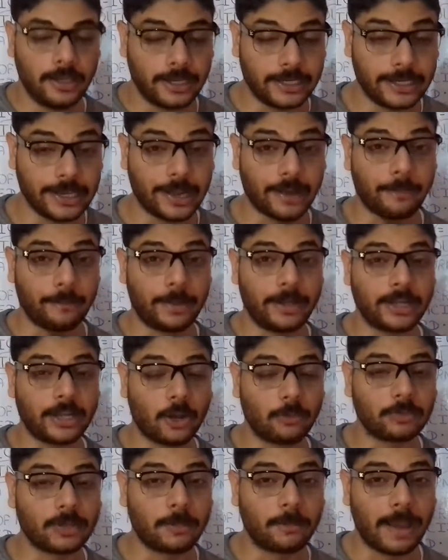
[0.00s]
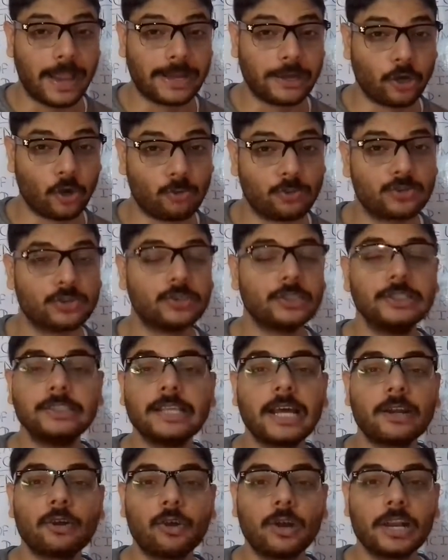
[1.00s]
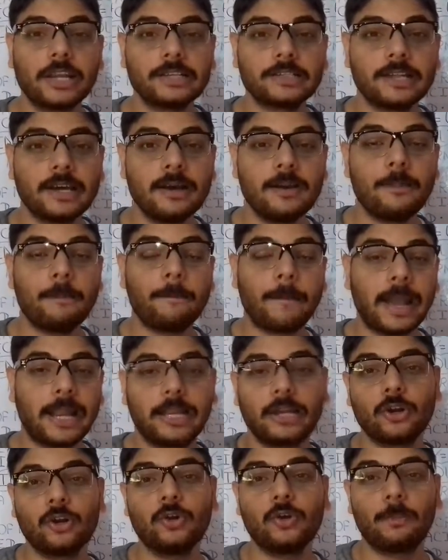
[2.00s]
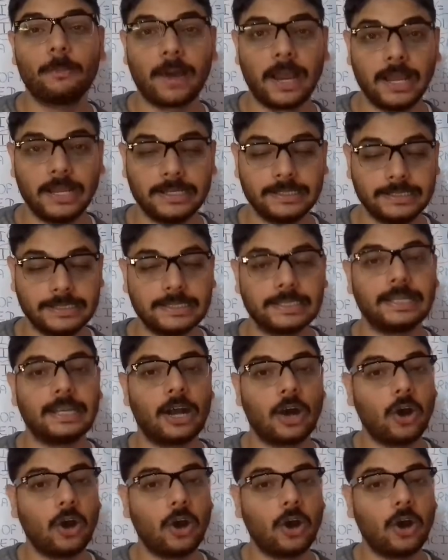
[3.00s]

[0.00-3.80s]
here meant of the microbes. So these are called as the microbiology.